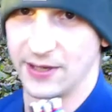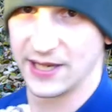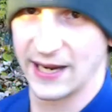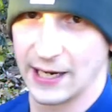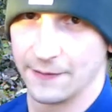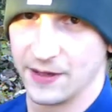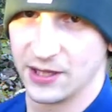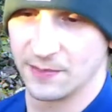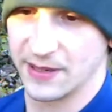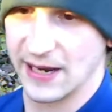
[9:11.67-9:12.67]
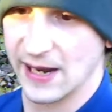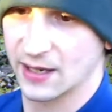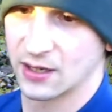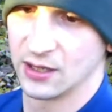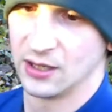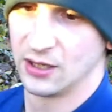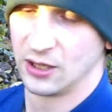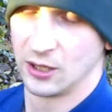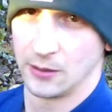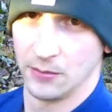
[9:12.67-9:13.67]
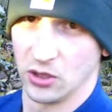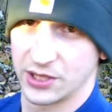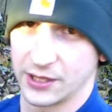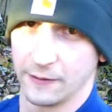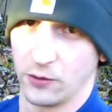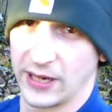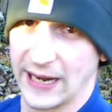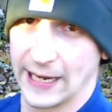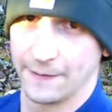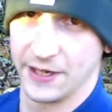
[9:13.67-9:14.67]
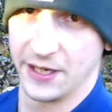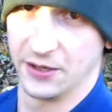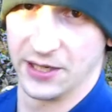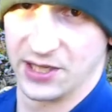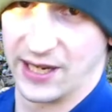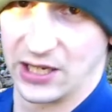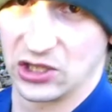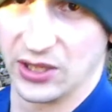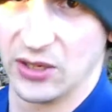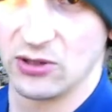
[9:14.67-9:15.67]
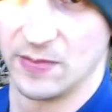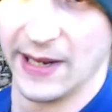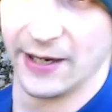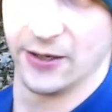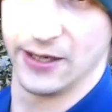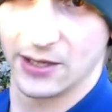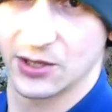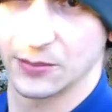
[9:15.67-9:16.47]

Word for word: I have in the pack. Most of what I have in here doesn't actually use batteries.